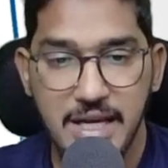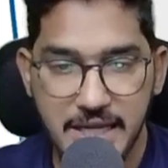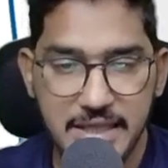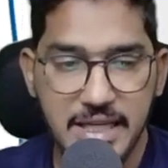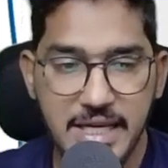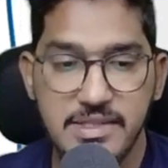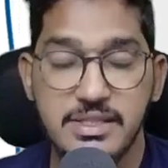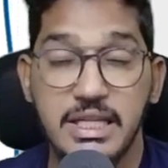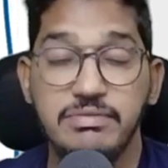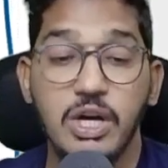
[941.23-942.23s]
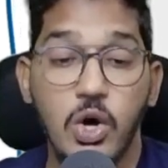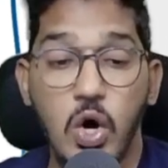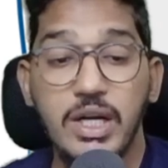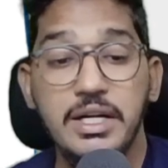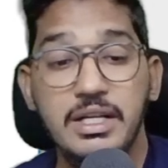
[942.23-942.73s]
In case if the
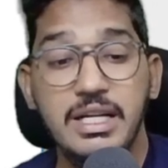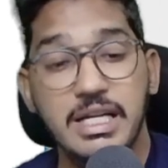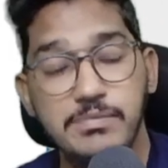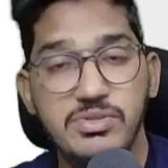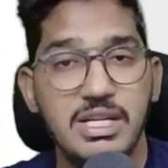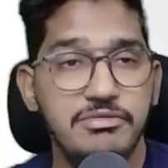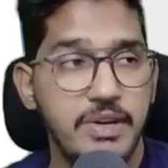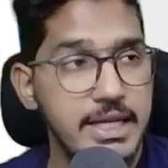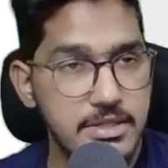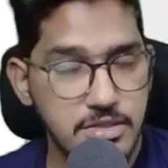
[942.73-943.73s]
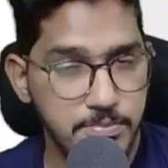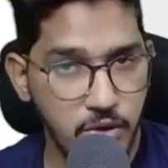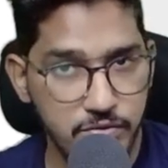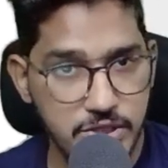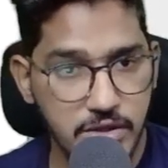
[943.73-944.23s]
auditor himself violates the
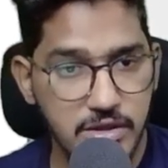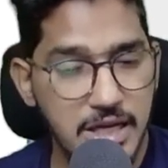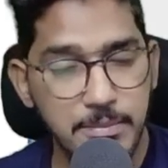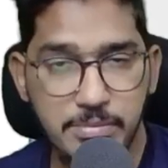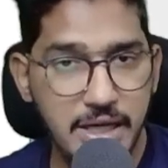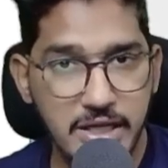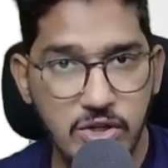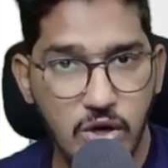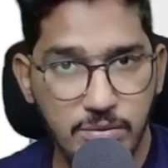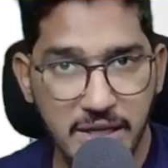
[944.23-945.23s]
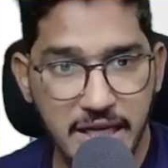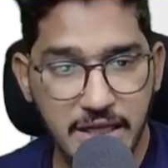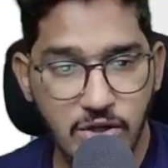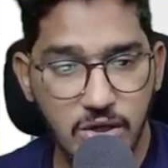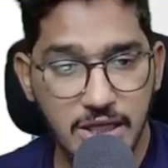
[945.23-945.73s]
provision, company did not make
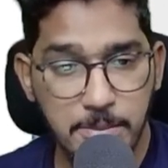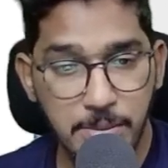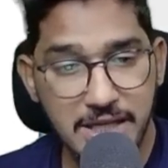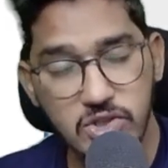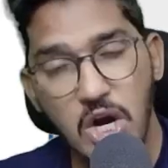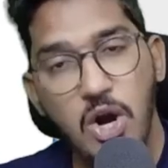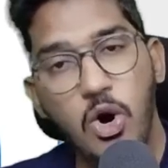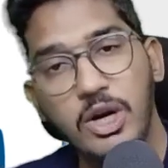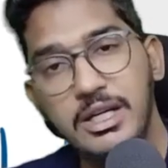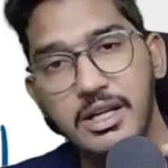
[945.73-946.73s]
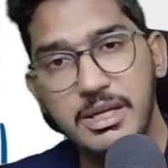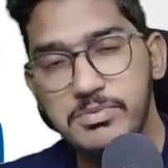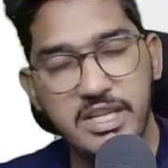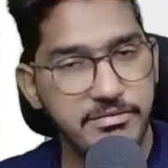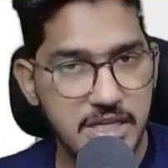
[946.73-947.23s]
any non-compliance, auditor
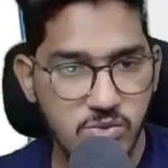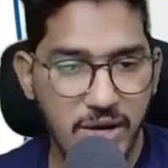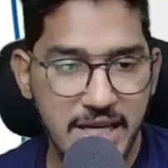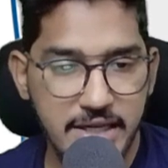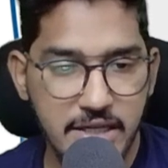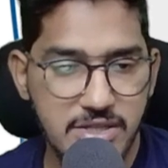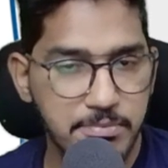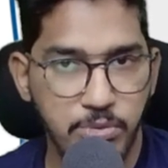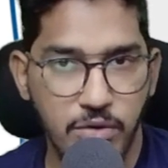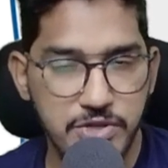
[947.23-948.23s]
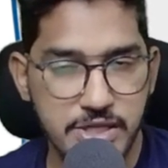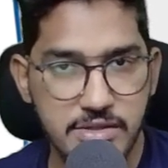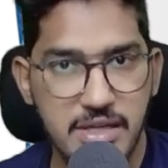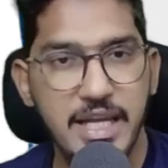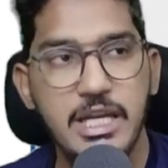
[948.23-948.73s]
himself has violated some
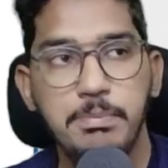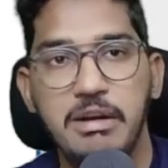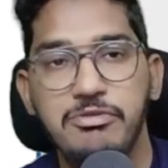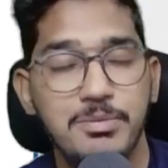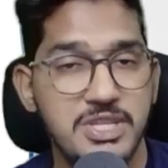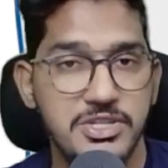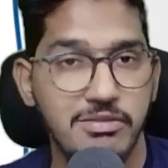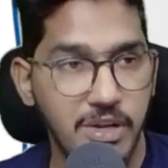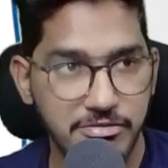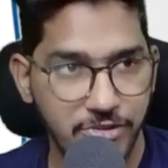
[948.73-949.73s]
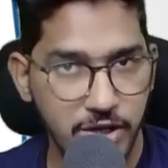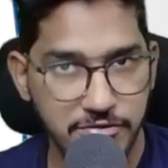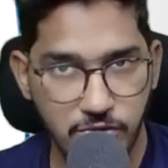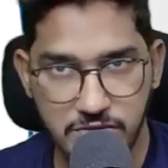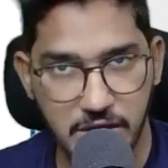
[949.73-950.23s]
provisions, like he performed section
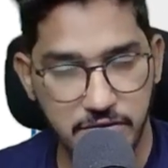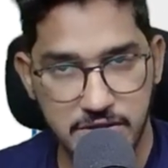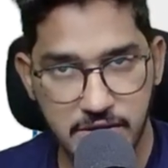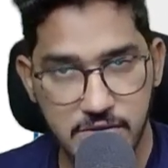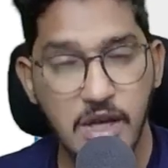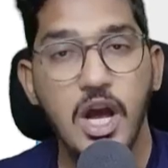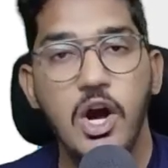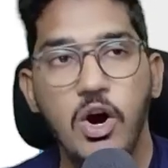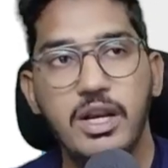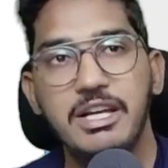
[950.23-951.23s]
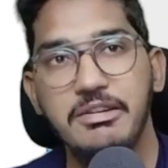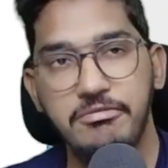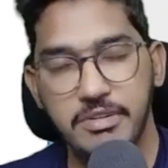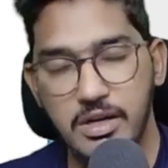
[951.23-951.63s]
144 services, or he